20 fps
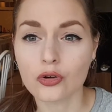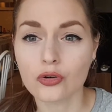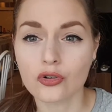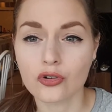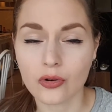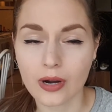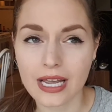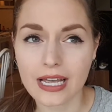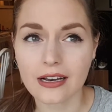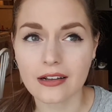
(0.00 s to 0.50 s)

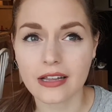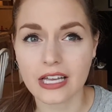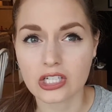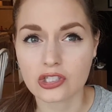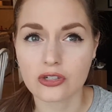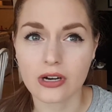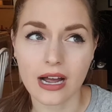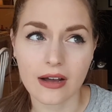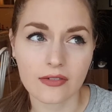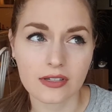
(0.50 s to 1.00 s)
great like
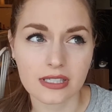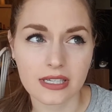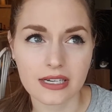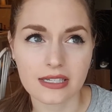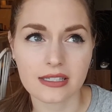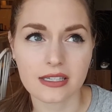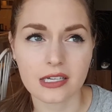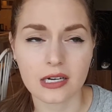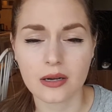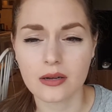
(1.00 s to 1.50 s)
travel
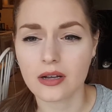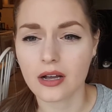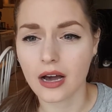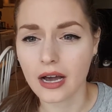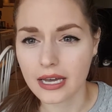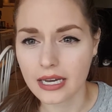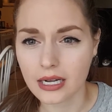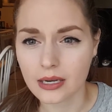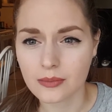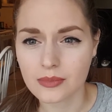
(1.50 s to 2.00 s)
size
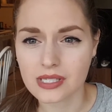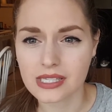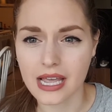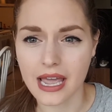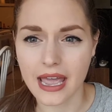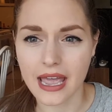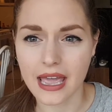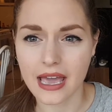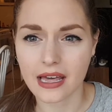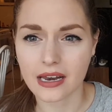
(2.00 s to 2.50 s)
items
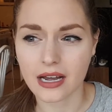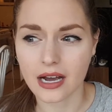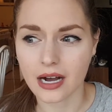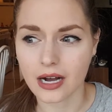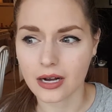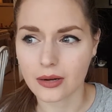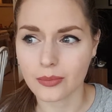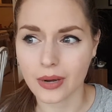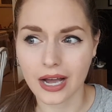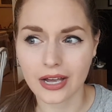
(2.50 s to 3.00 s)
and
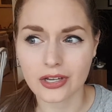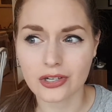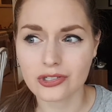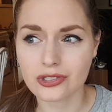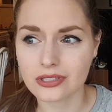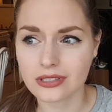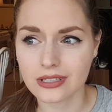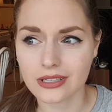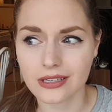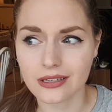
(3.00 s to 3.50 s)
I
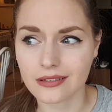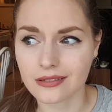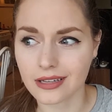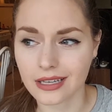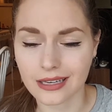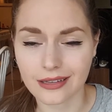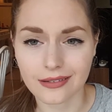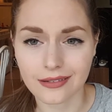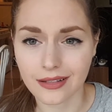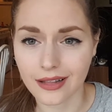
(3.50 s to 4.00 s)
usually
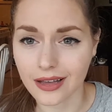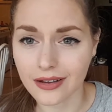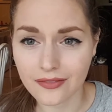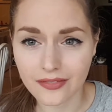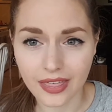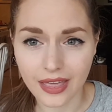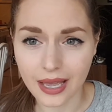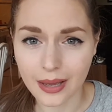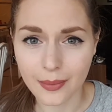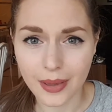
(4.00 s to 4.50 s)
like
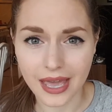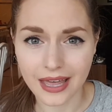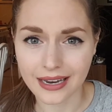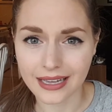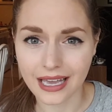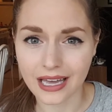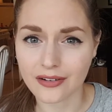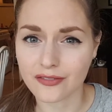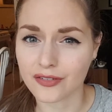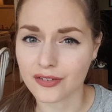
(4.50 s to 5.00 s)
love them. And
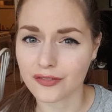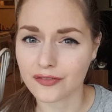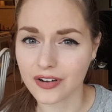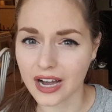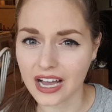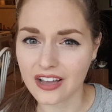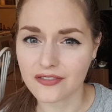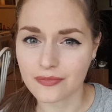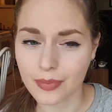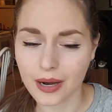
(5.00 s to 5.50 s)
again, for
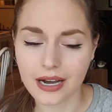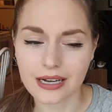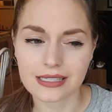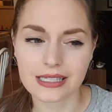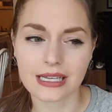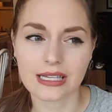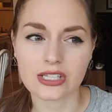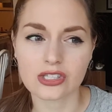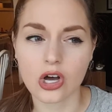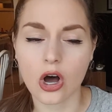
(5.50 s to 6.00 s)

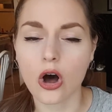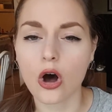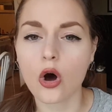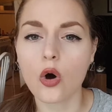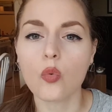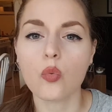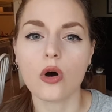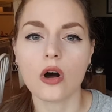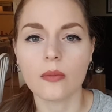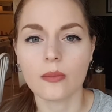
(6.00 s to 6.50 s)
$5 and it's
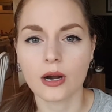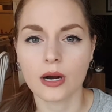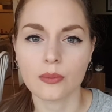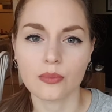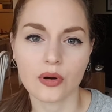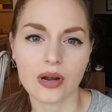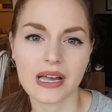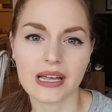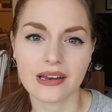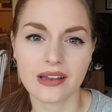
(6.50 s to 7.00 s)
all
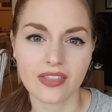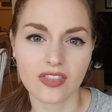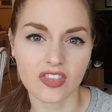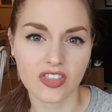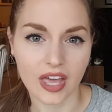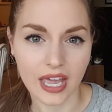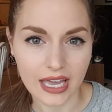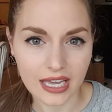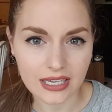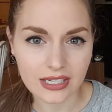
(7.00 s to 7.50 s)
Walmart brand
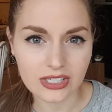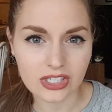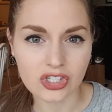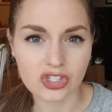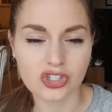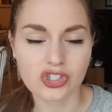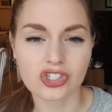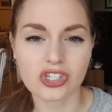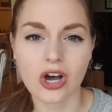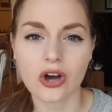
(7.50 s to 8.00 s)

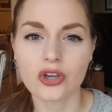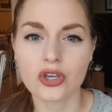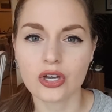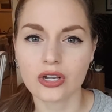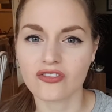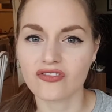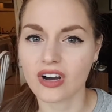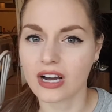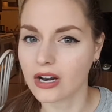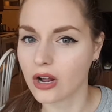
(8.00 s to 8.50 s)
things, so you
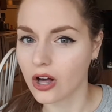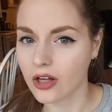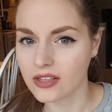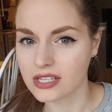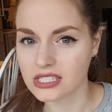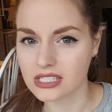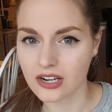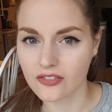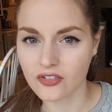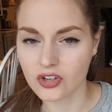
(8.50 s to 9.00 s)
can find all
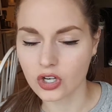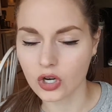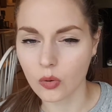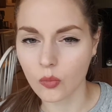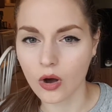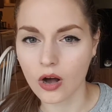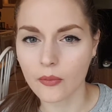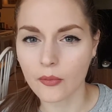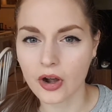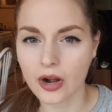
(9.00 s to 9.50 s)
this stuff at your
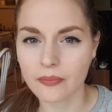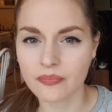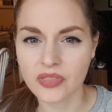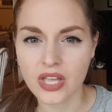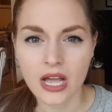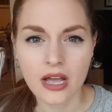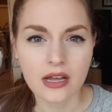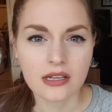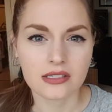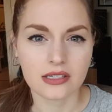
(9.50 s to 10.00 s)
Walmart.
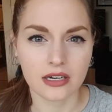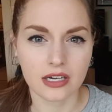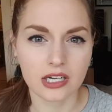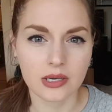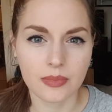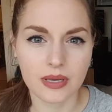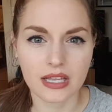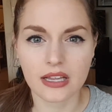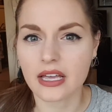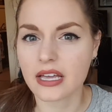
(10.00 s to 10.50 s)
It's not
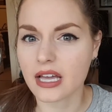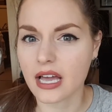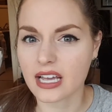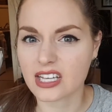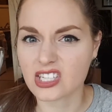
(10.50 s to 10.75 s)
going to be like